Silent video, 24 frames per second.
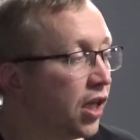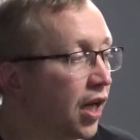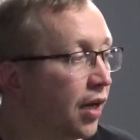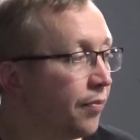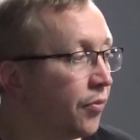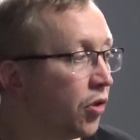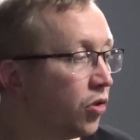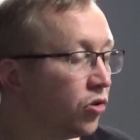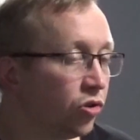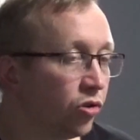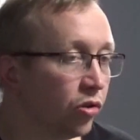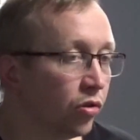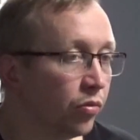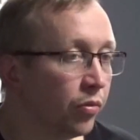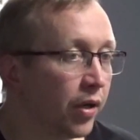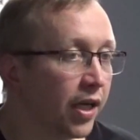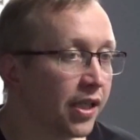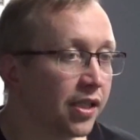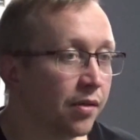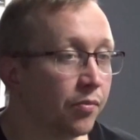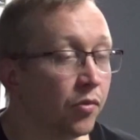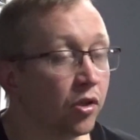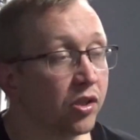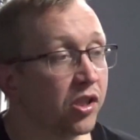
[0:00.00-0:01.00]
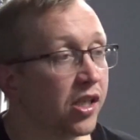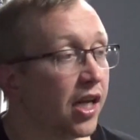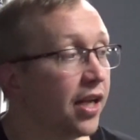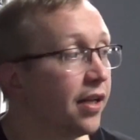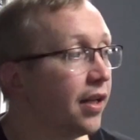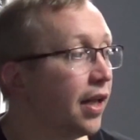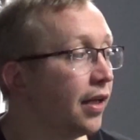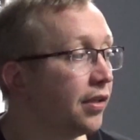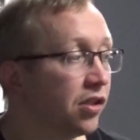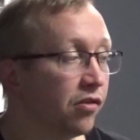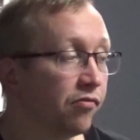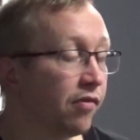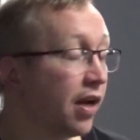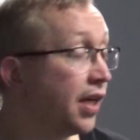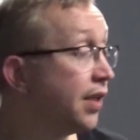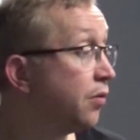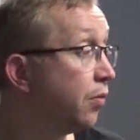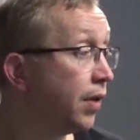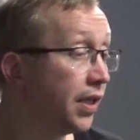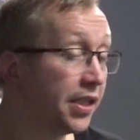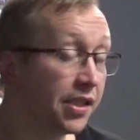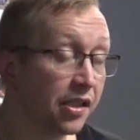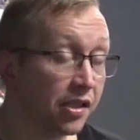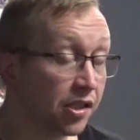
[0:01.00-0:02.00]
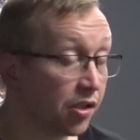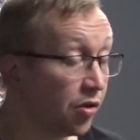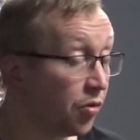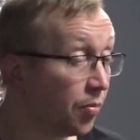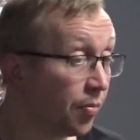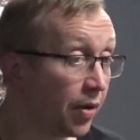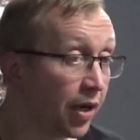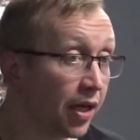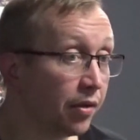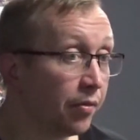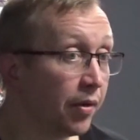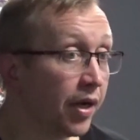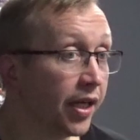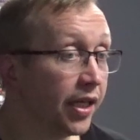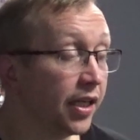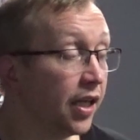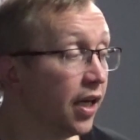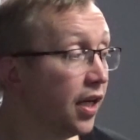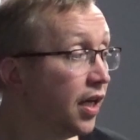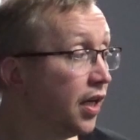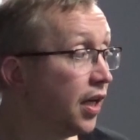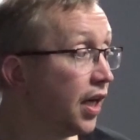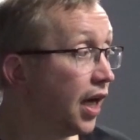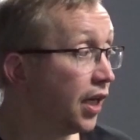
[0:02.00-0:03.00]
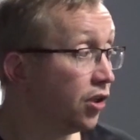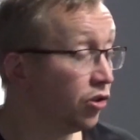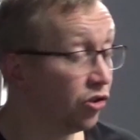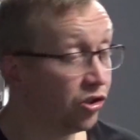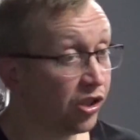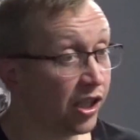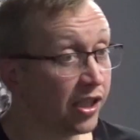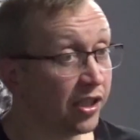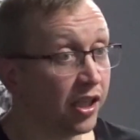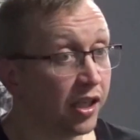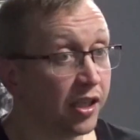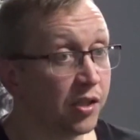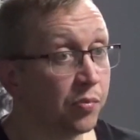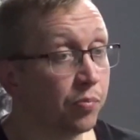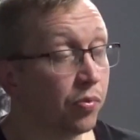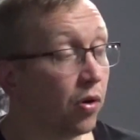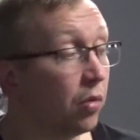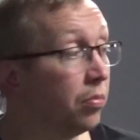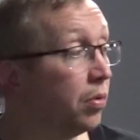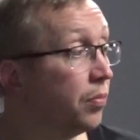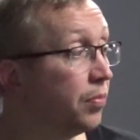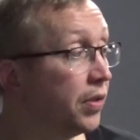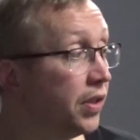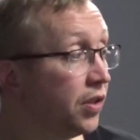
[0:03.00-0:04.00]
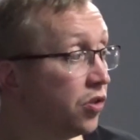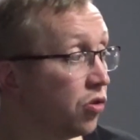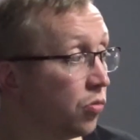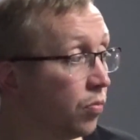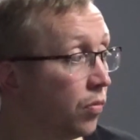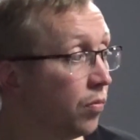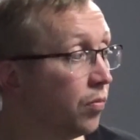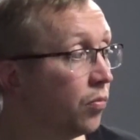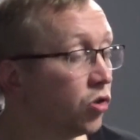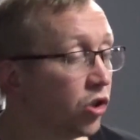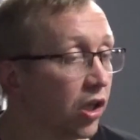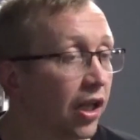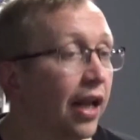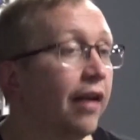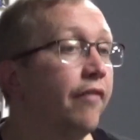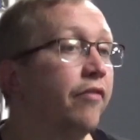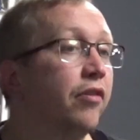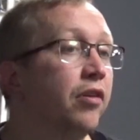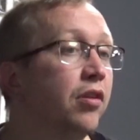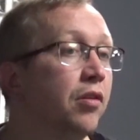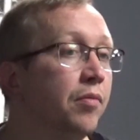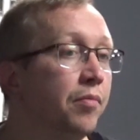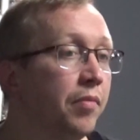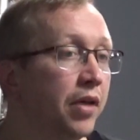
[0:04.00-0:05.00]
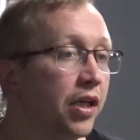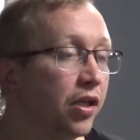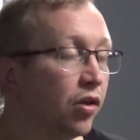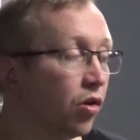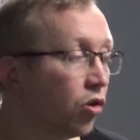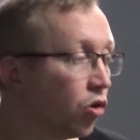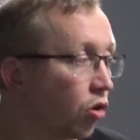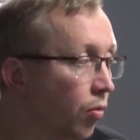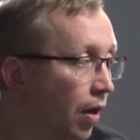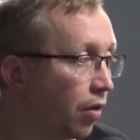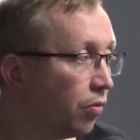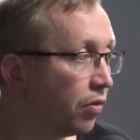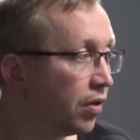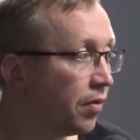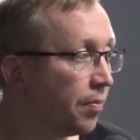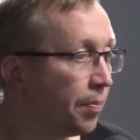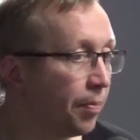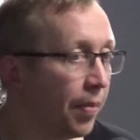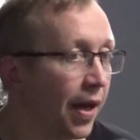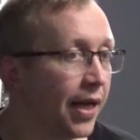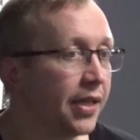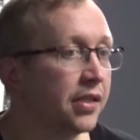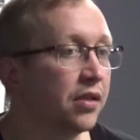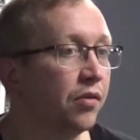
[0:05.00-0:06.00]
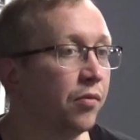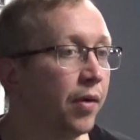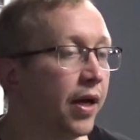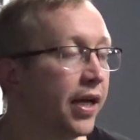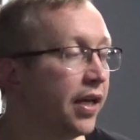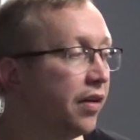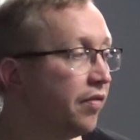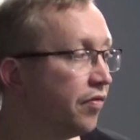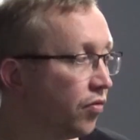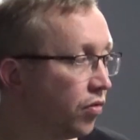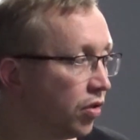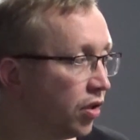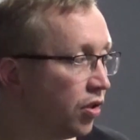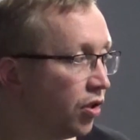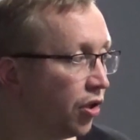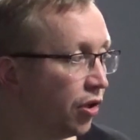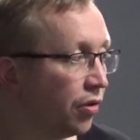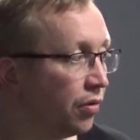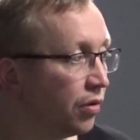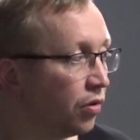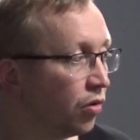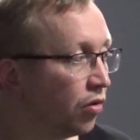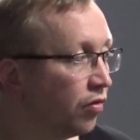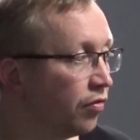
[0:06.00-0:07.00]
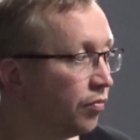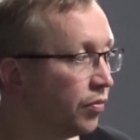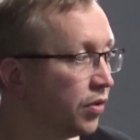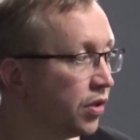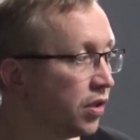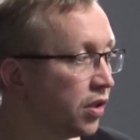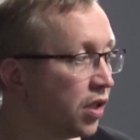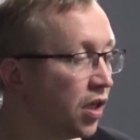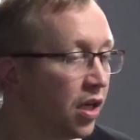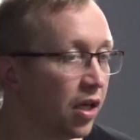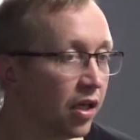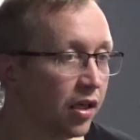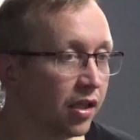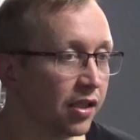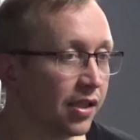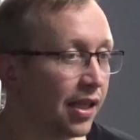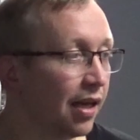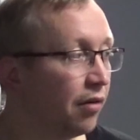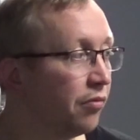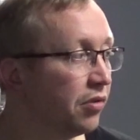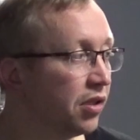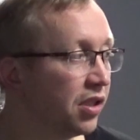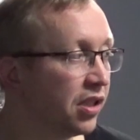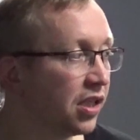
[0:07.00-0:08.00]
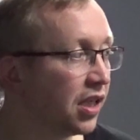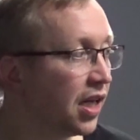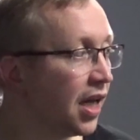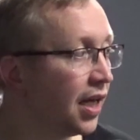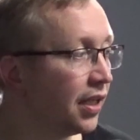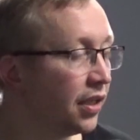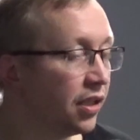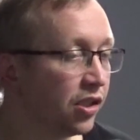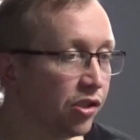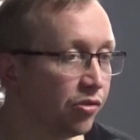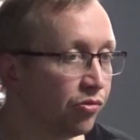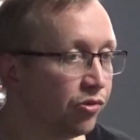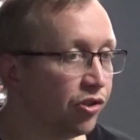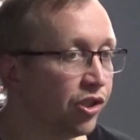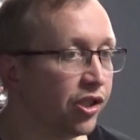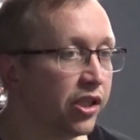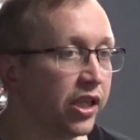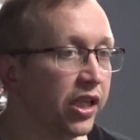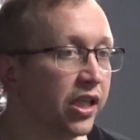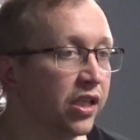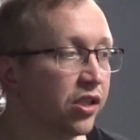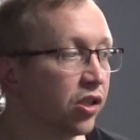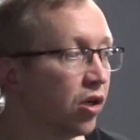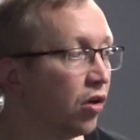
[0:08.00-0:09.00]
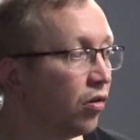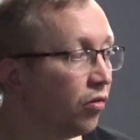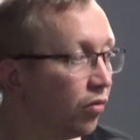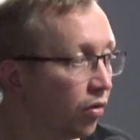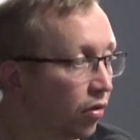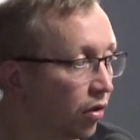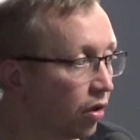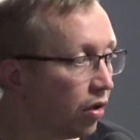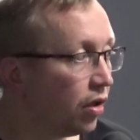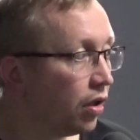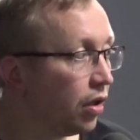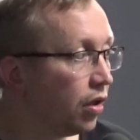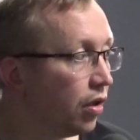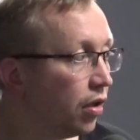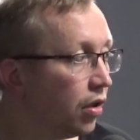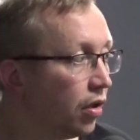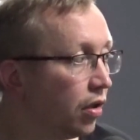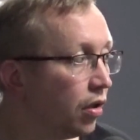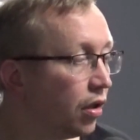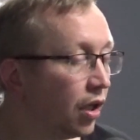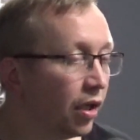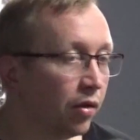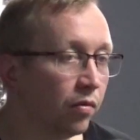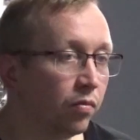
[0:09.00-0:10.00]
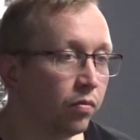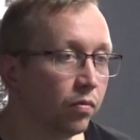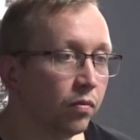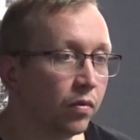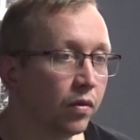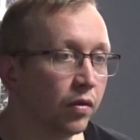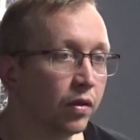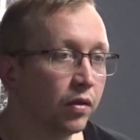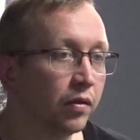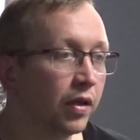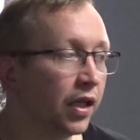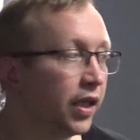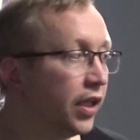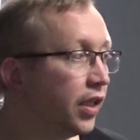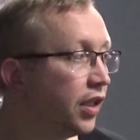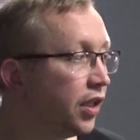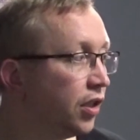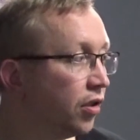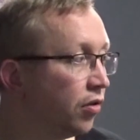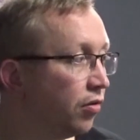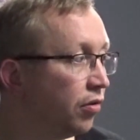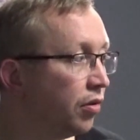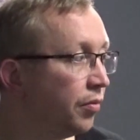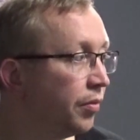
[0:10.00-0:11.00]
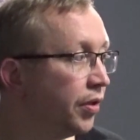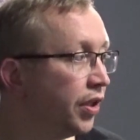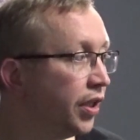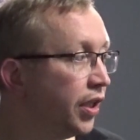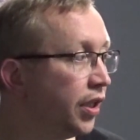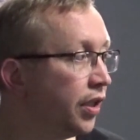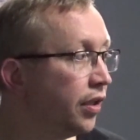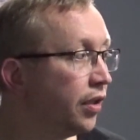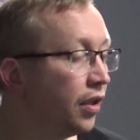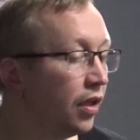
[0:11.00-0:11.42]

I'm not sure it works. I'm not saying that's the right way to do it, by the way. I just think there is probably someone much cleverer than me could come out with a better way of fucking doing government, because that was decided 200 years ago. Like, you know what I mean?